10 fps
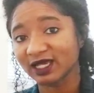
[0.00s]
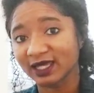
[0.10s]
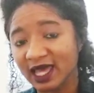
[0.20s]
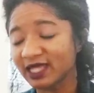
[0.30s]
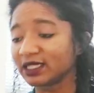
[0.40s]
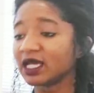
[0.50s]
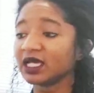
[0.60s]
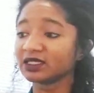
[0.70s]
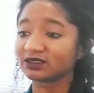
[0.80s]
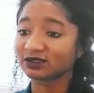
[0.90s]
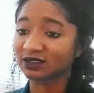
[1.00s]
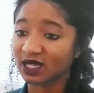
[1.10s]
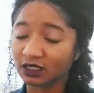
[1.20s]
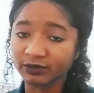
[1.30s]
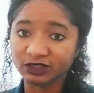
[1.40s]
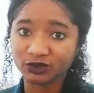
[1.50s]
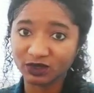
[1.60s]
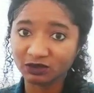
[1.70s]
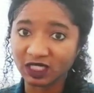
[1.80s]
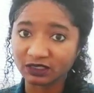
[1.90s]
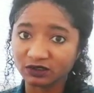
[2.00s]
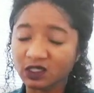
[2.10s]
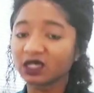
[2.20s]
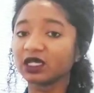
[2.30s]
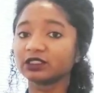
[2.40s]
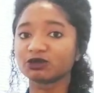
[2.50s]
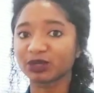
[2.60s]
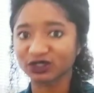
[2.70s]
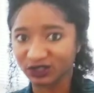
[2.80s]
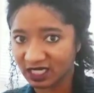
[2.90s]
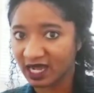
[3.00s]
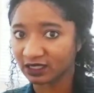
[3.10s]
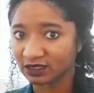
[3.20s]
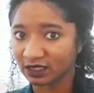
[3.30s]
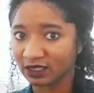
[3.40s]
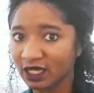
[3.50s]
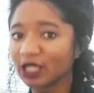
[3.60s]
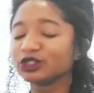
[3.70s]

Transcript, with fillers: Again, this is not a mental illness. It's a personality.